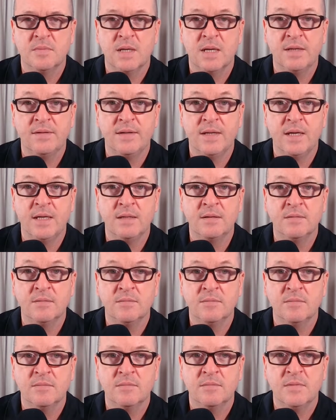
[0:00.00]
And then,
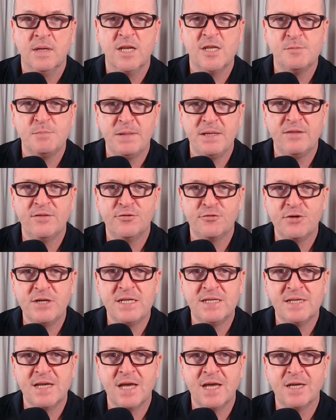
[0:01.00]
it's been
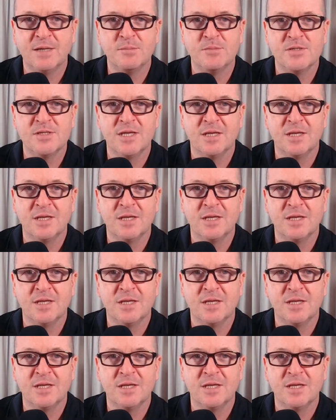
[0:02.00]
3 times